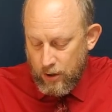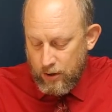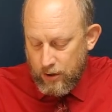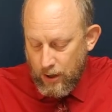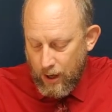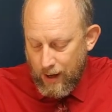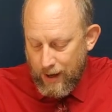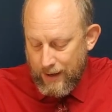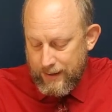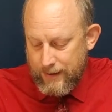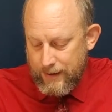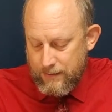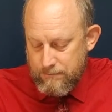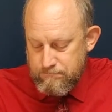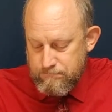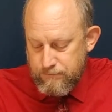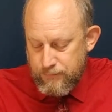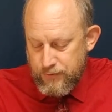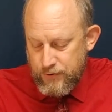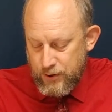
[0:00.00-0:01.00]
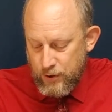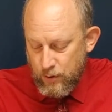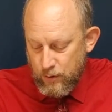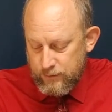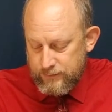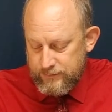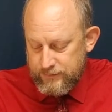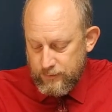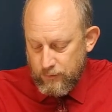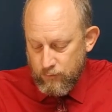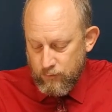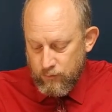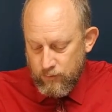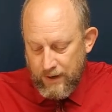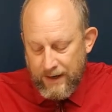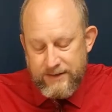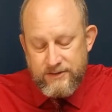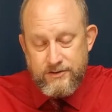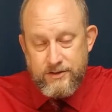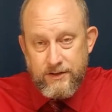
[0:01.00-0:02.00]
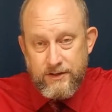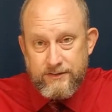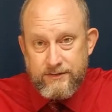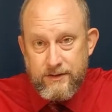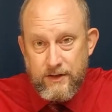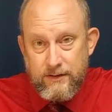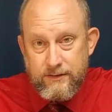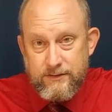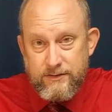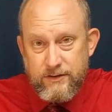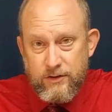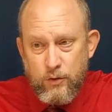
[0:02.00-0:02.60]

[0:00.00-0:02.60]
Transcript: God imputes righteousness.